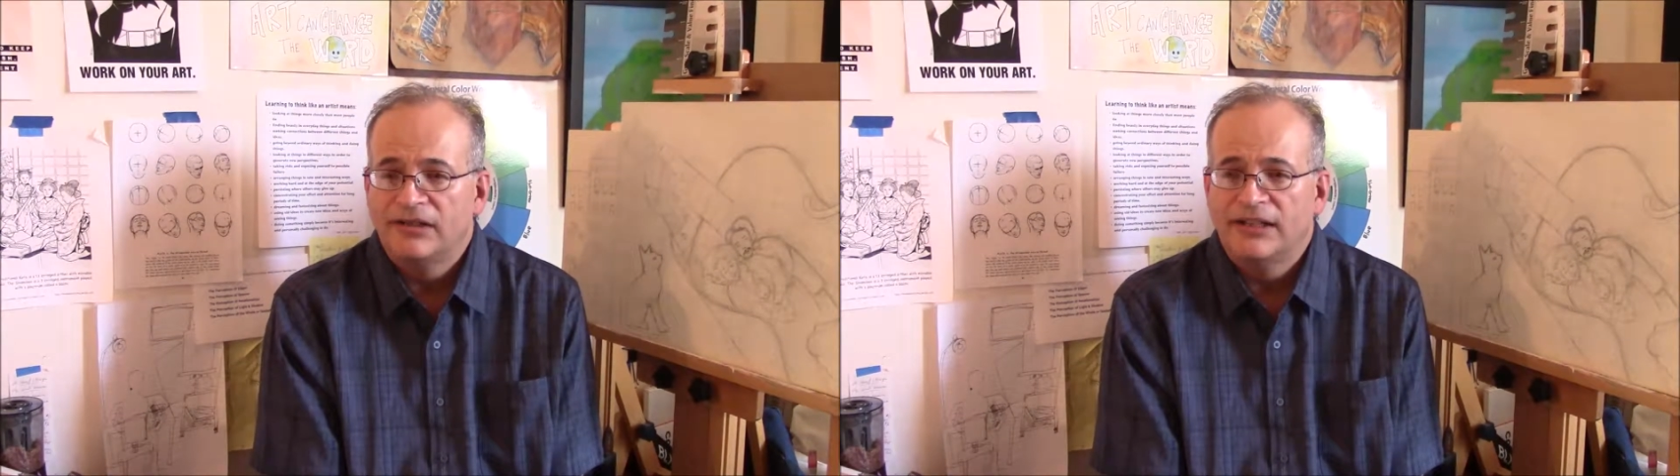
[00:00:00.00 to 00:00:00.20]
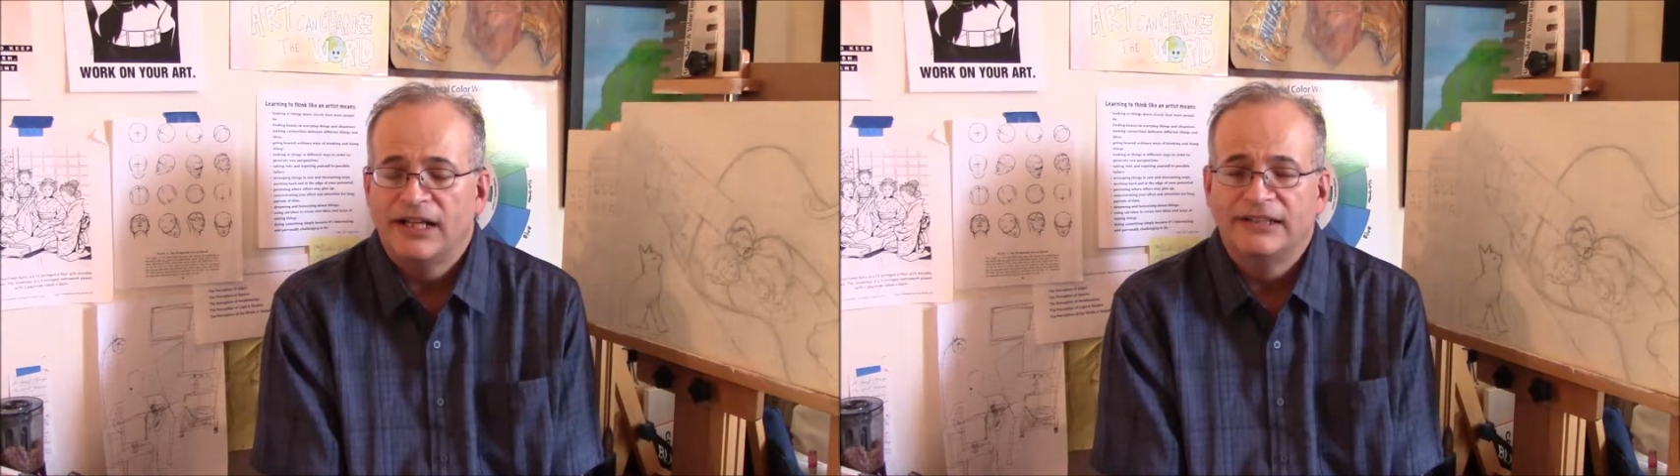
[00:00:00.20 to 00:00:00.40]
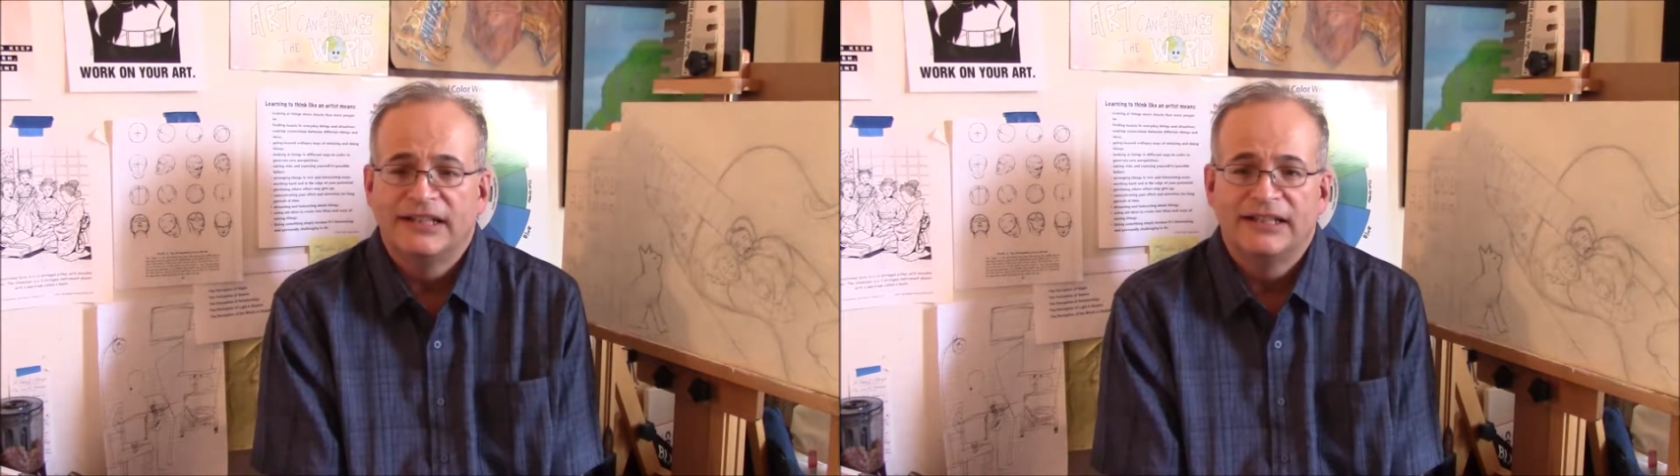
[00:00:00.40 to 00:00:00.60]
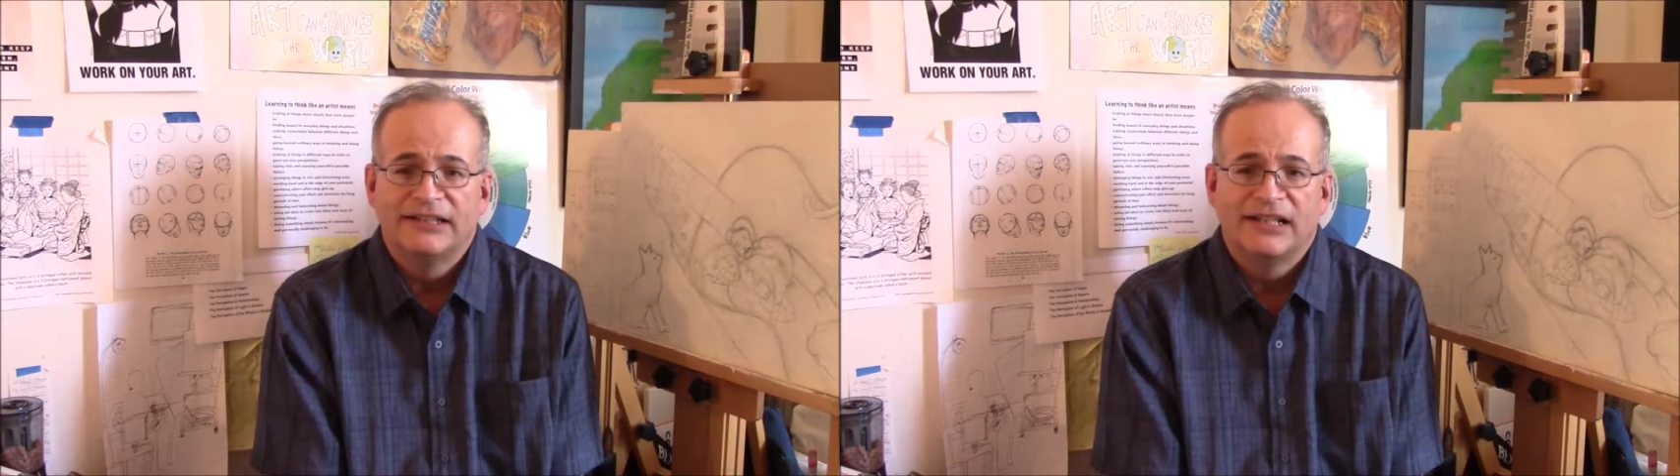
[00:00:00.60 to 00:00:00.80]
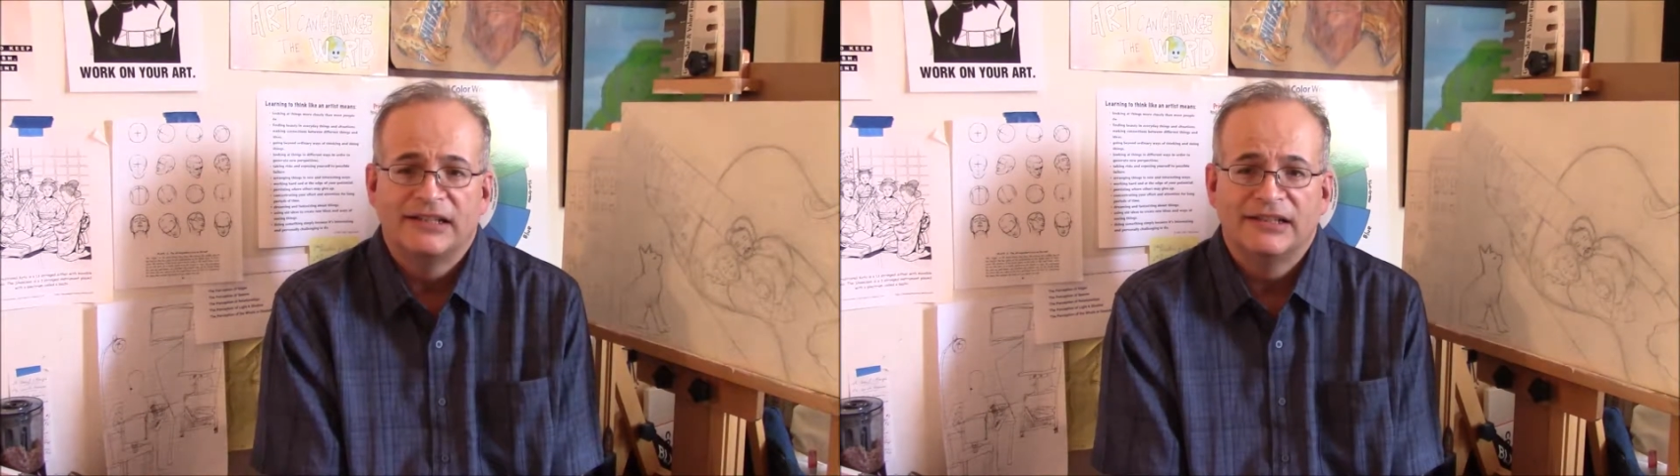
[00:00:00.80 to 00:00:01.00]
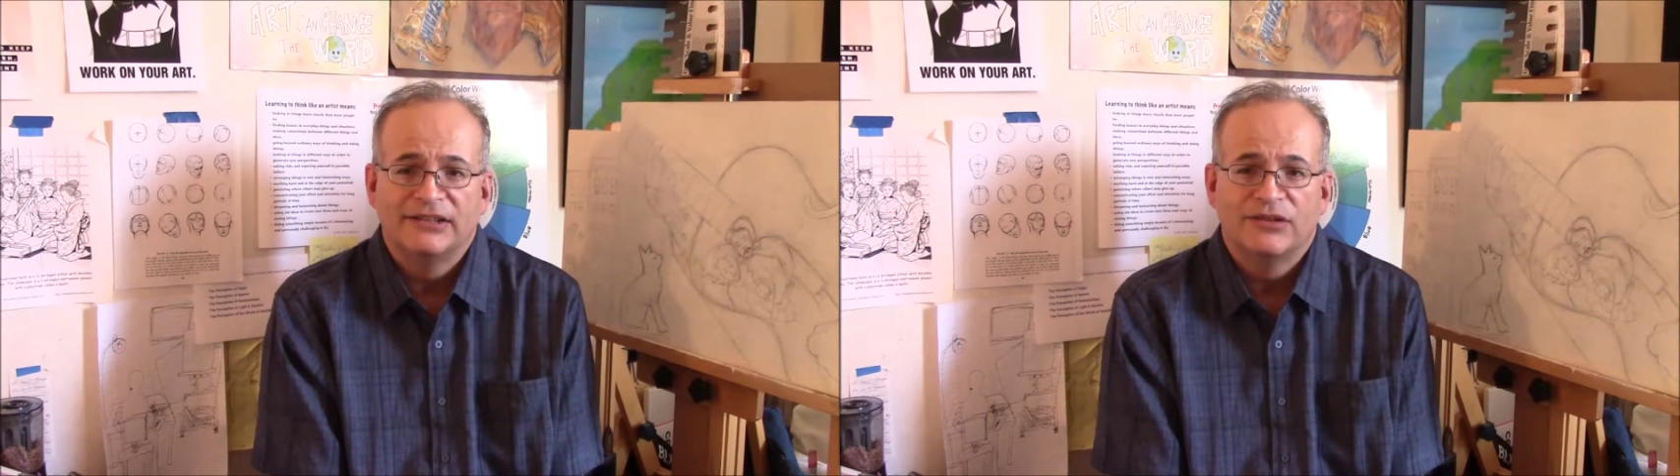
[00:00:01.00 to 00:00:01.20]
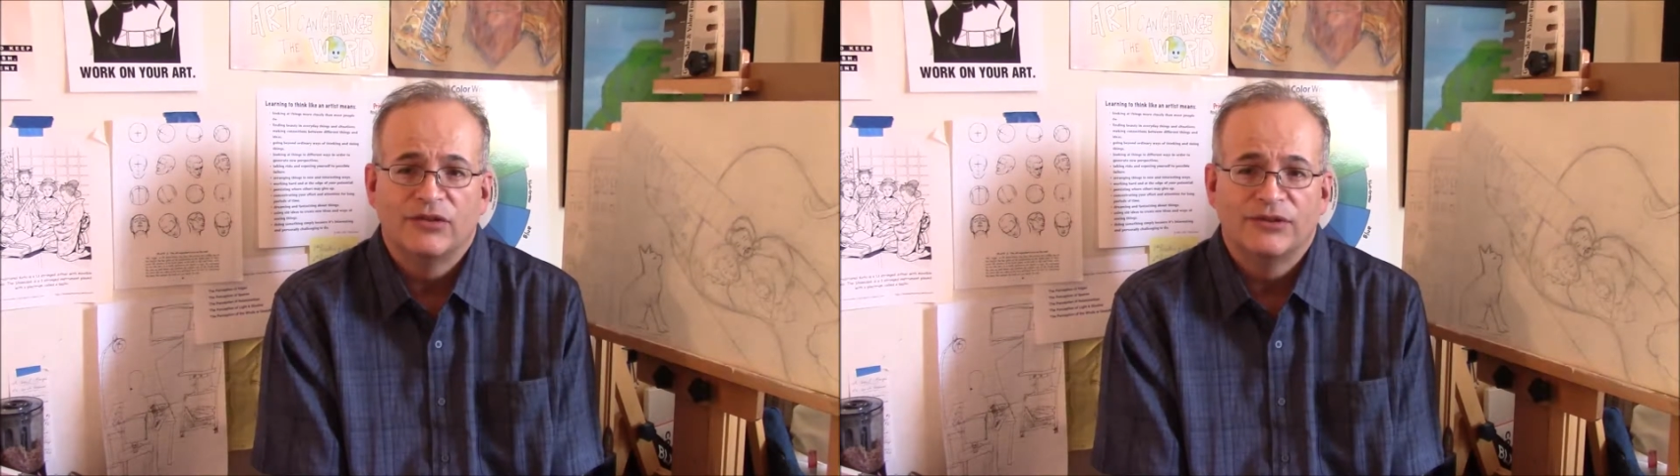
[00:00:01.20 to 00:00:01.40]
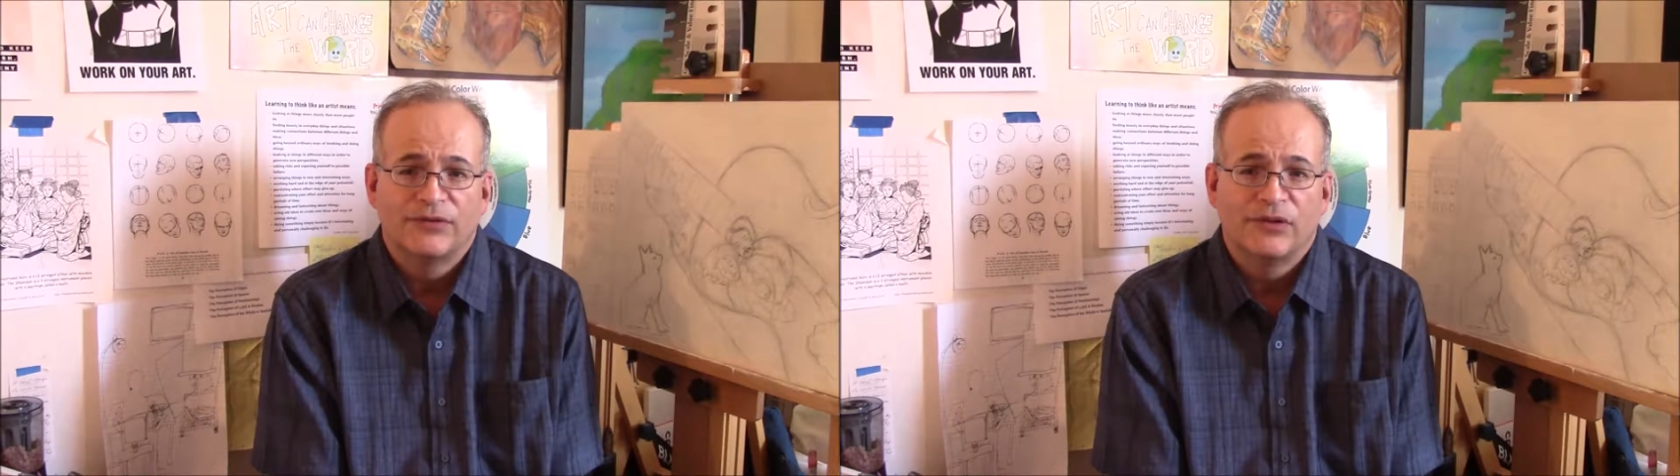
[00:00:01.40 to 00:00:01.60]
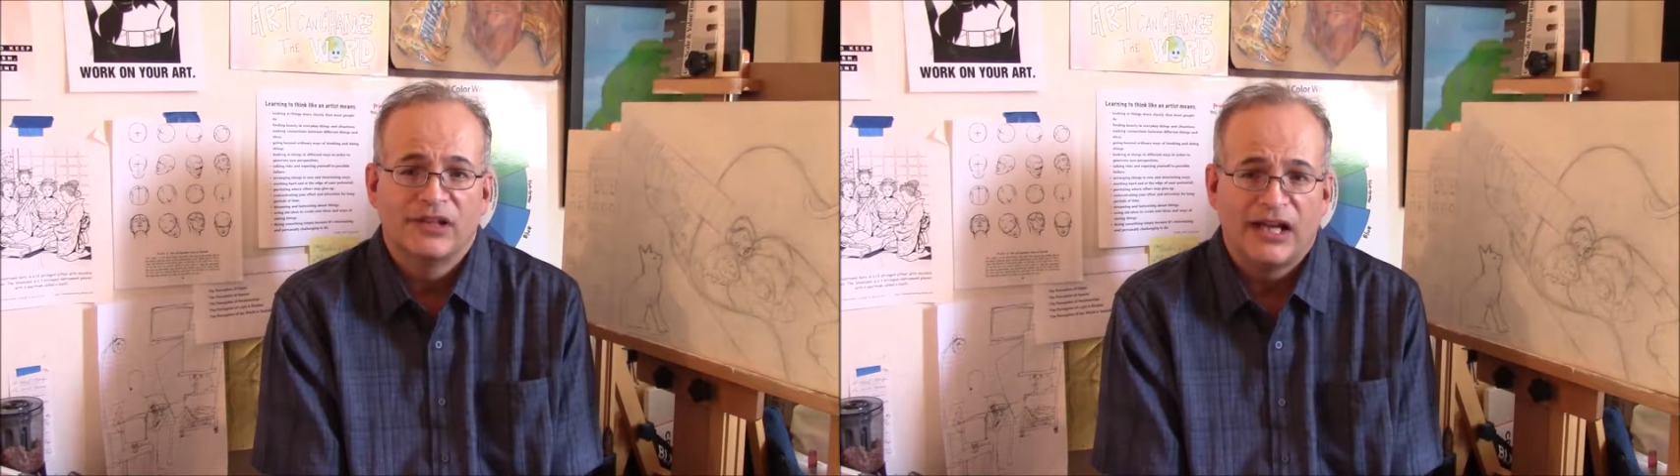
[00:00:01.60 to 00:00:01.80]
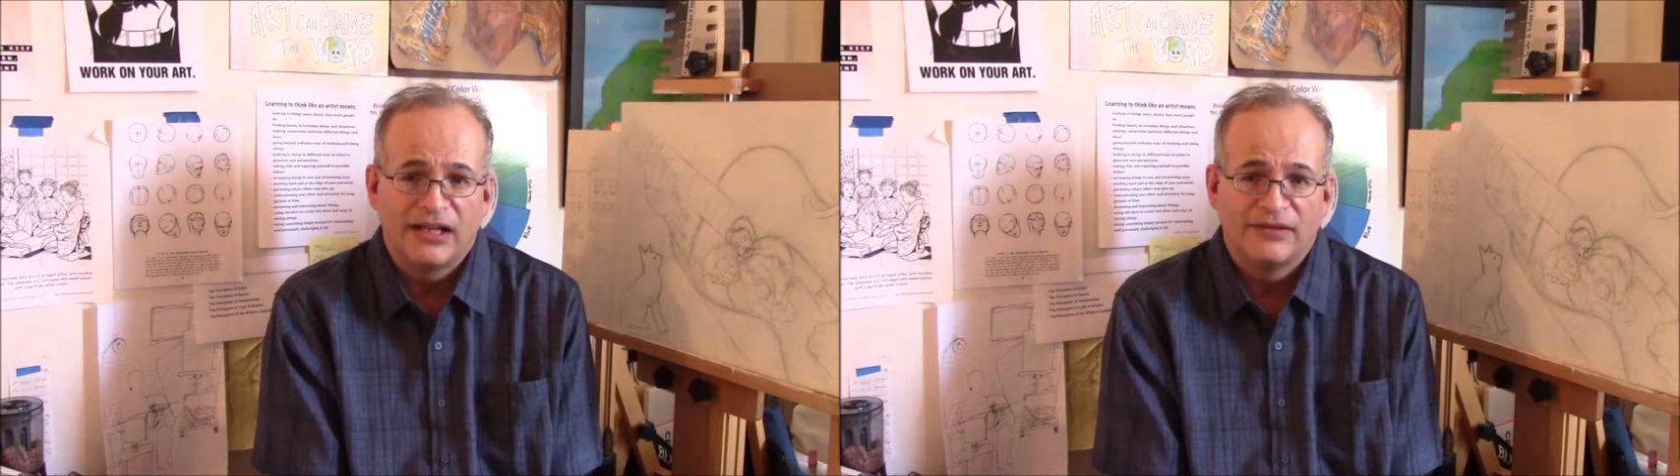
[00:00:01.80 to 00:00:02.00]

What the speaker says: and I think this goes for a lot